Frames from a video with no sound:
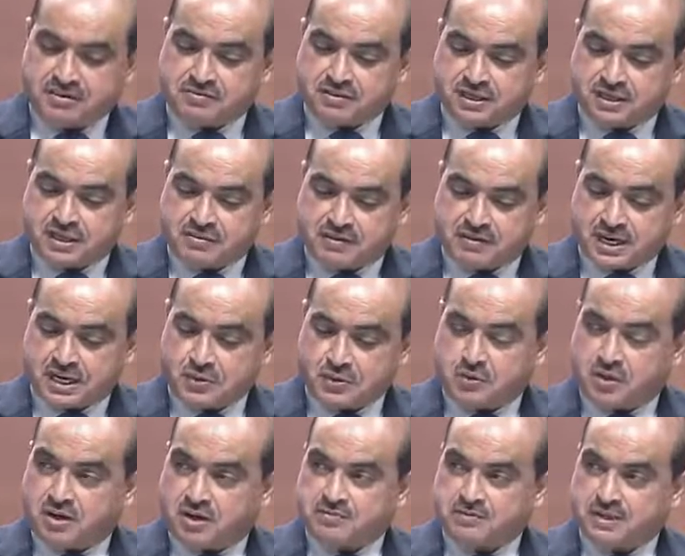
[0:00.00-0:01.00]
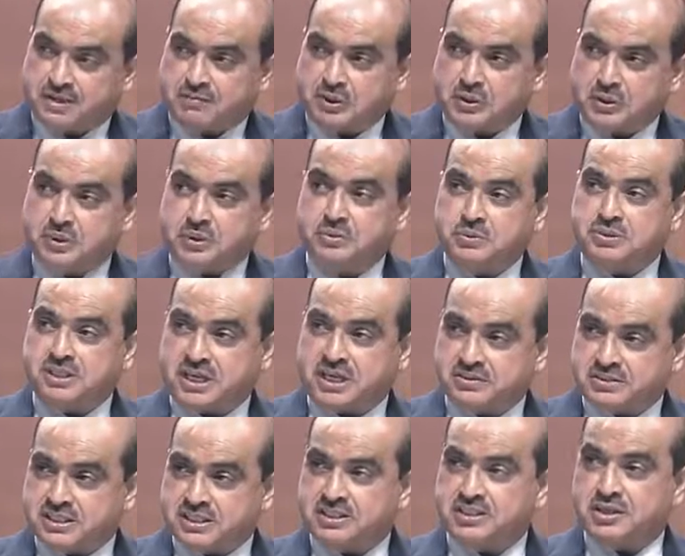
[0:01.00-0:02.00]
a value of about
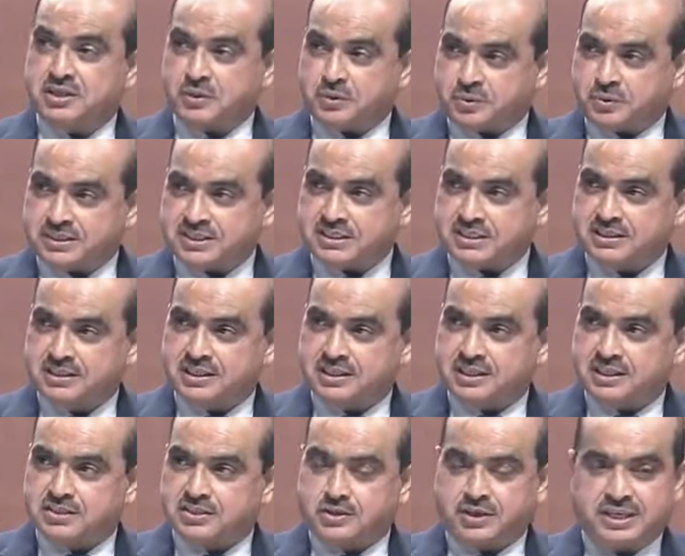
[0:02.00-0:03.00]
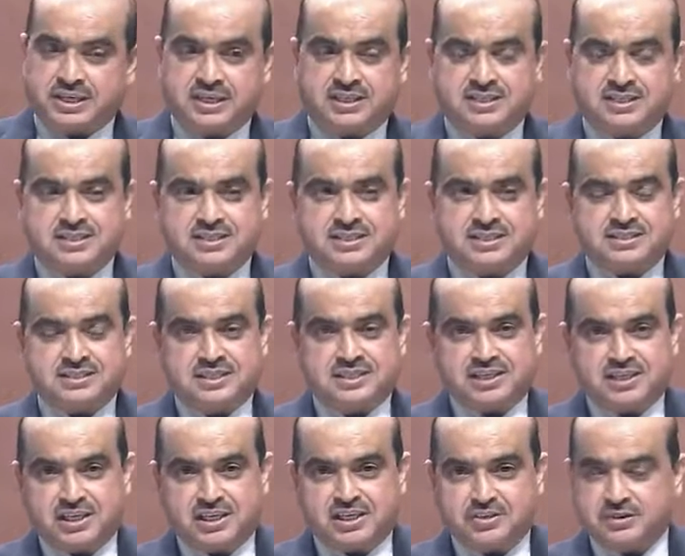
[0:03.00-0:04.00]
2,000 crores. So it is a
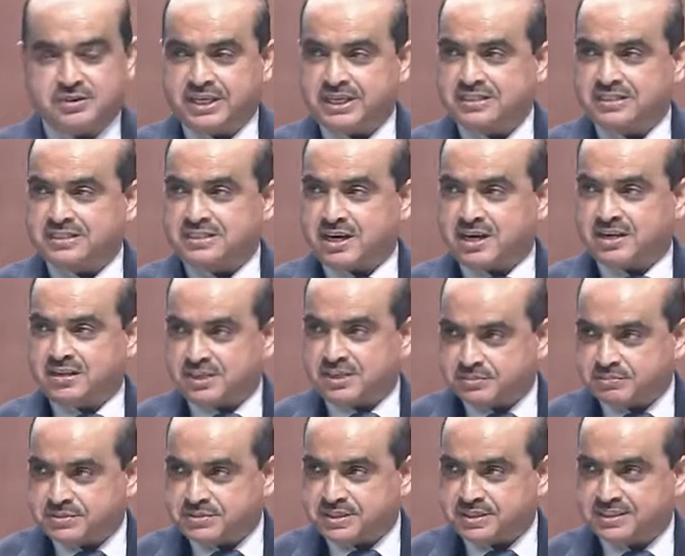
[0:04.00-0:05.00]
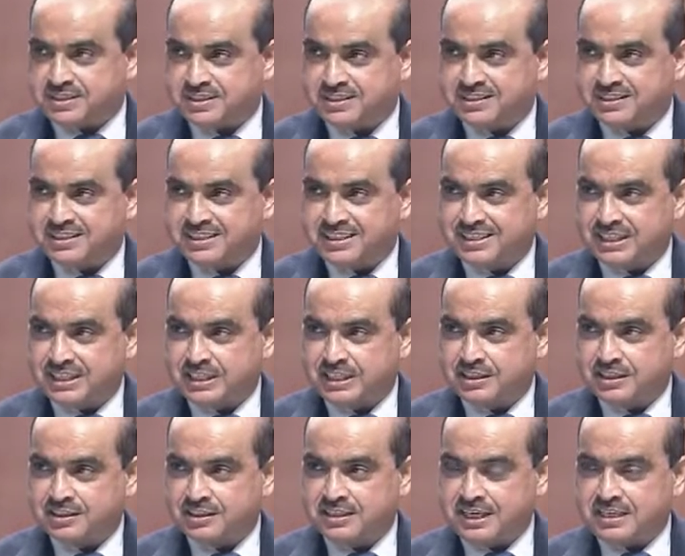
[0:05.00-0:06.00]
signal to the startups
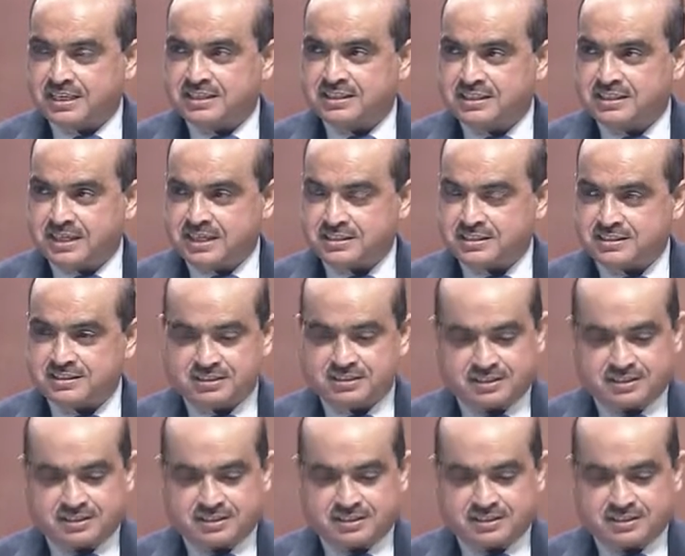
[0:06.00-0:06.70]
that yes,